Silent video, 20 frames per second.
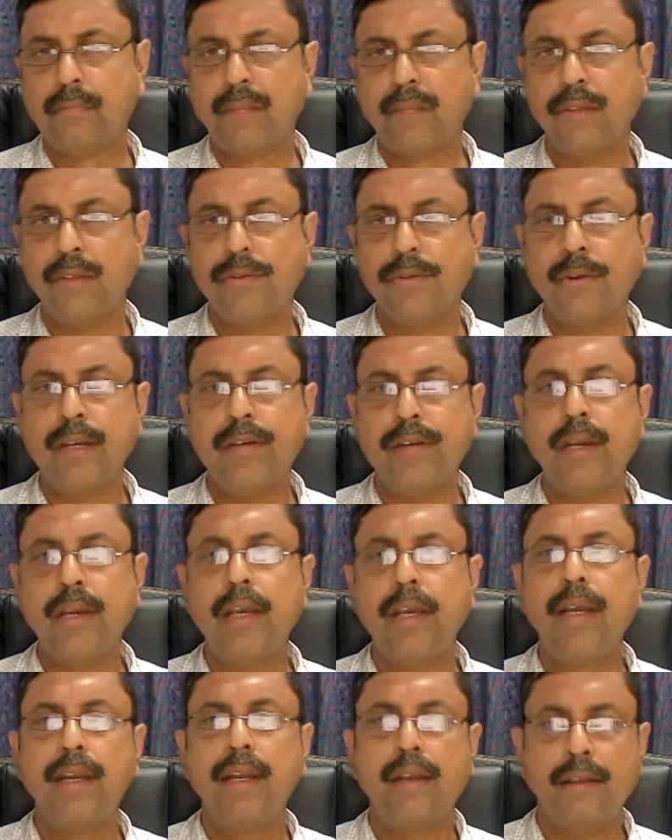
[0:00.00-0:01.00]
So it
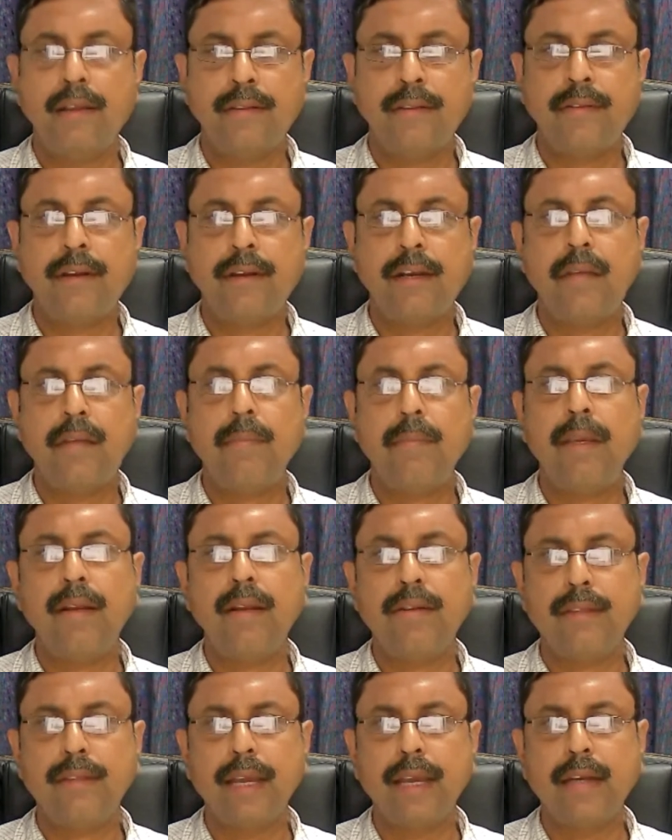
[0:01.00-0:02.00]
necessarily
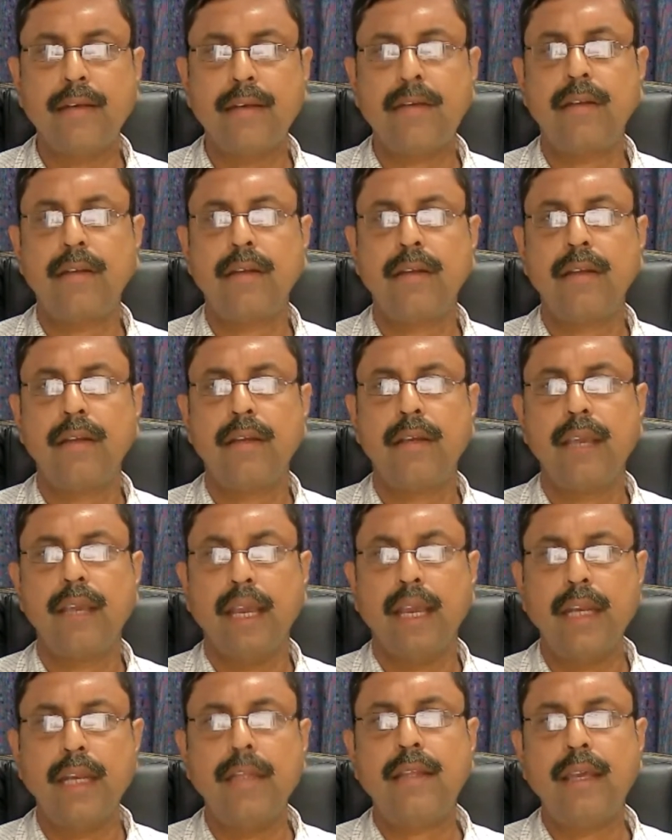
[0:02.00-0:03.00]
means that
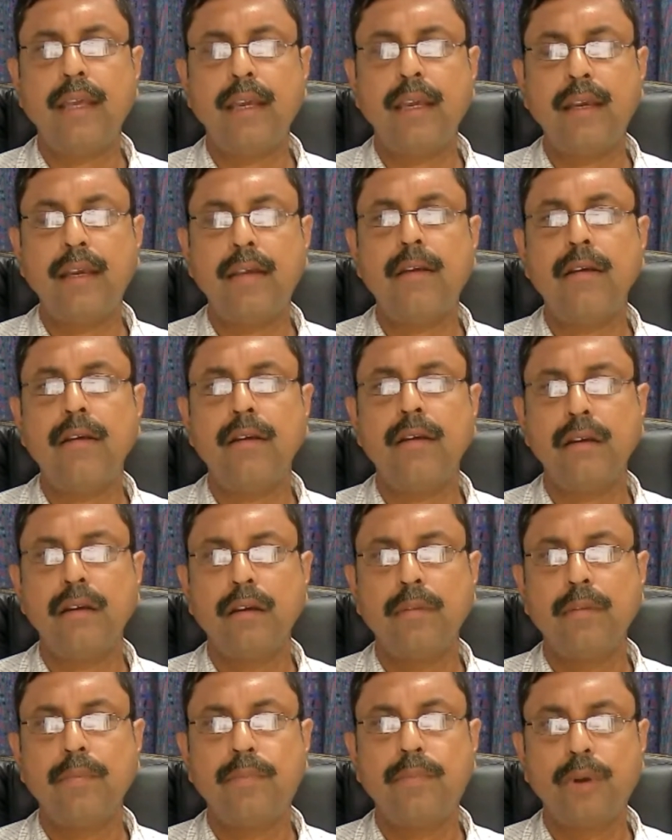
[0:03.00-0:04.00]
anything
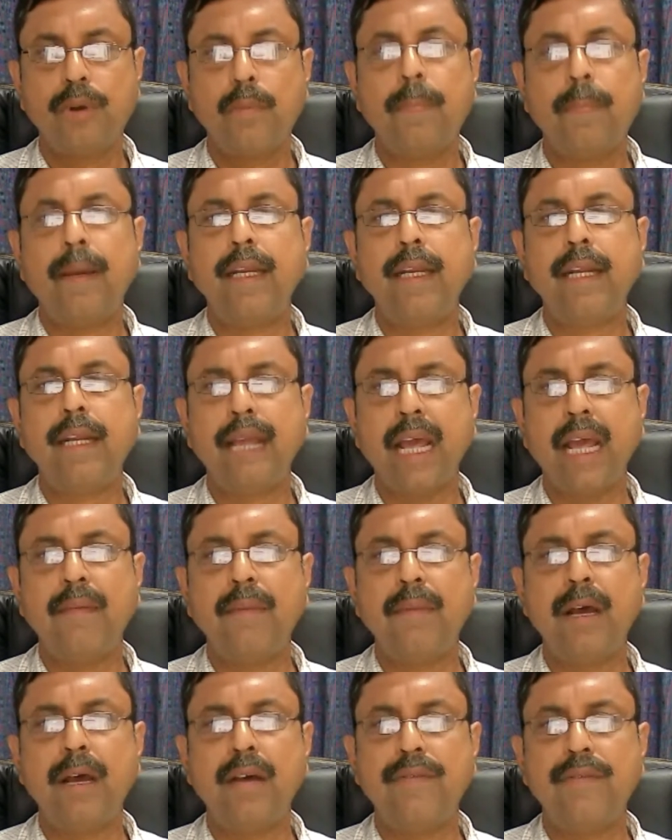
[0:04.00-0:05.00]
propane and
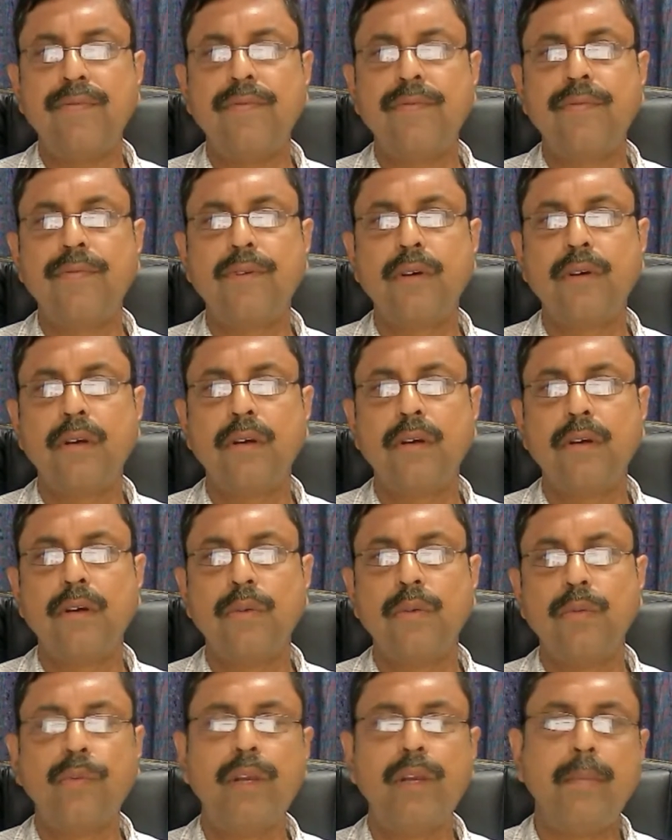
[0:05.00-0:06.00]
above
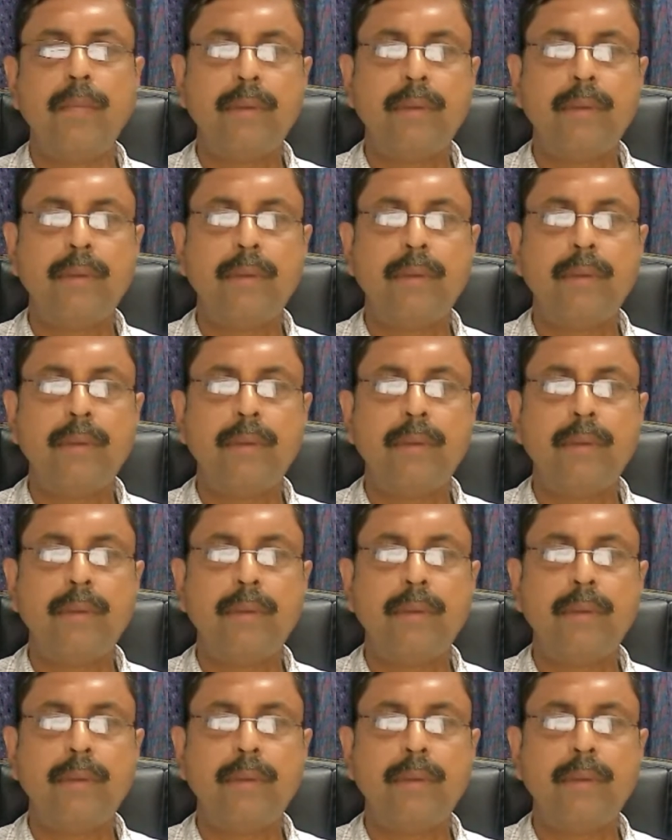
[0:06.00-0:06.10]
will be